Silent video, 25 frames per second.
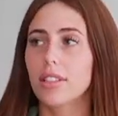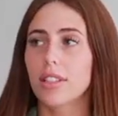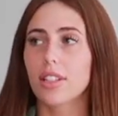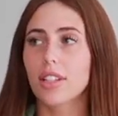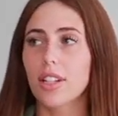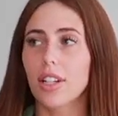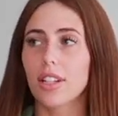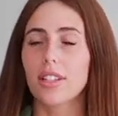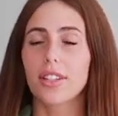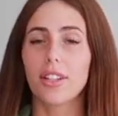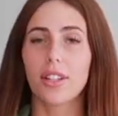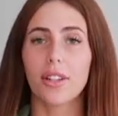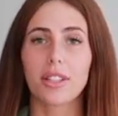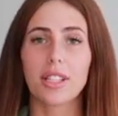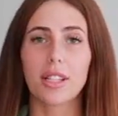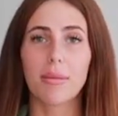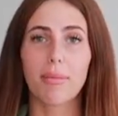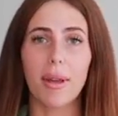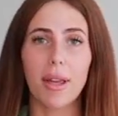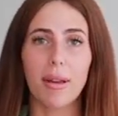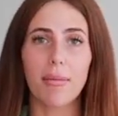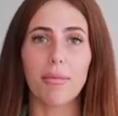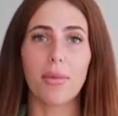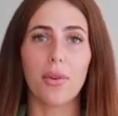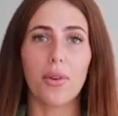just looks a
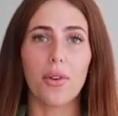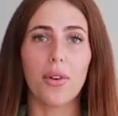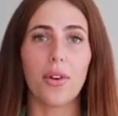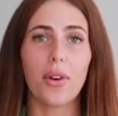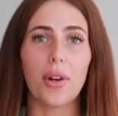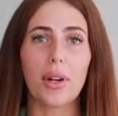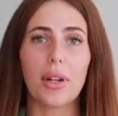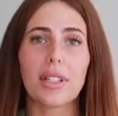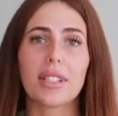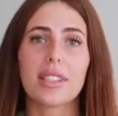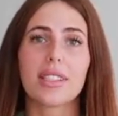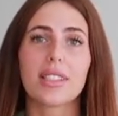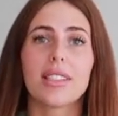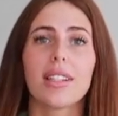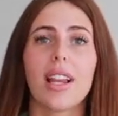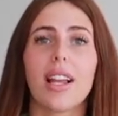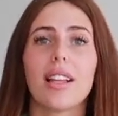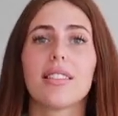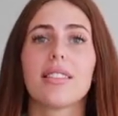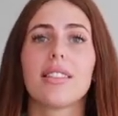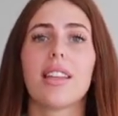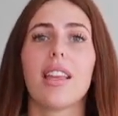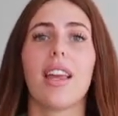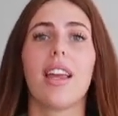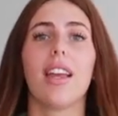bit more
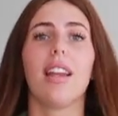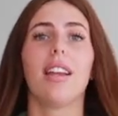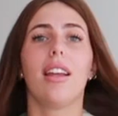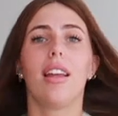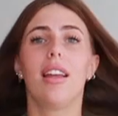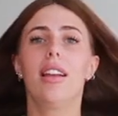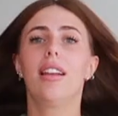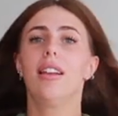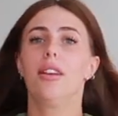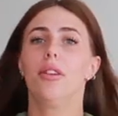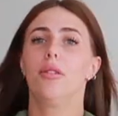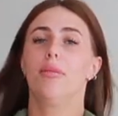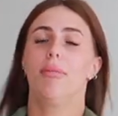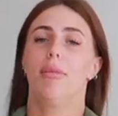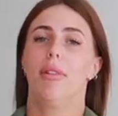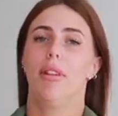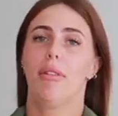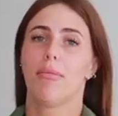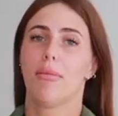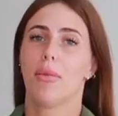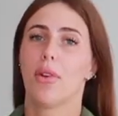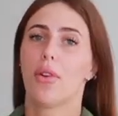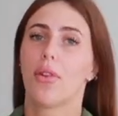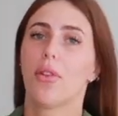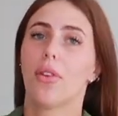snazzy, a little
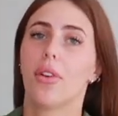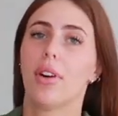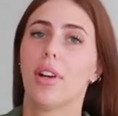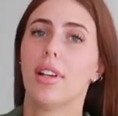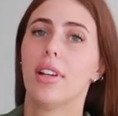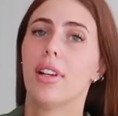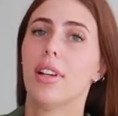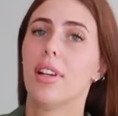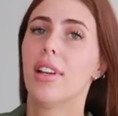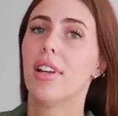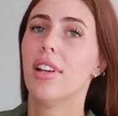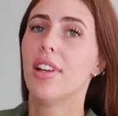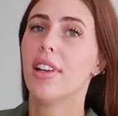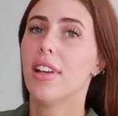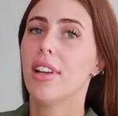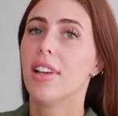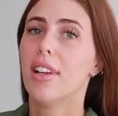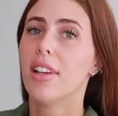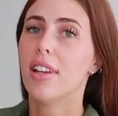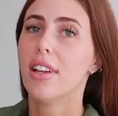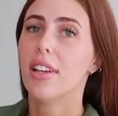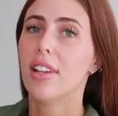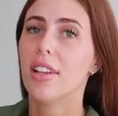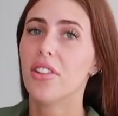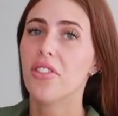bit more
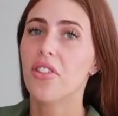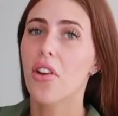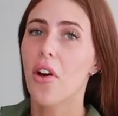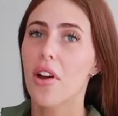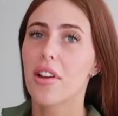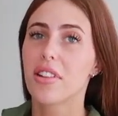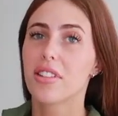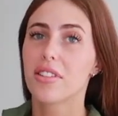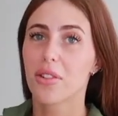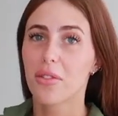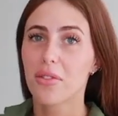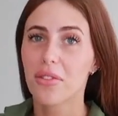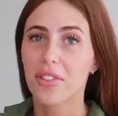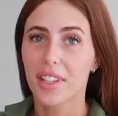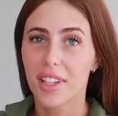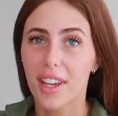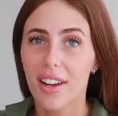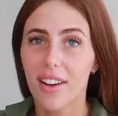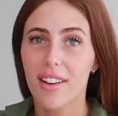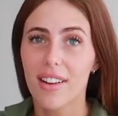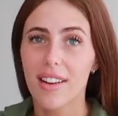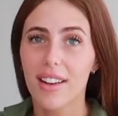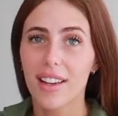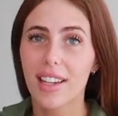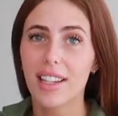nice on the
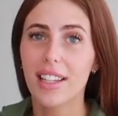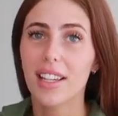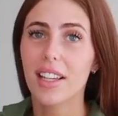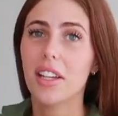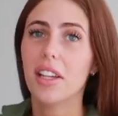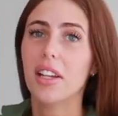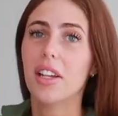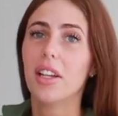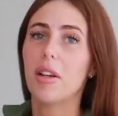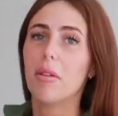eye.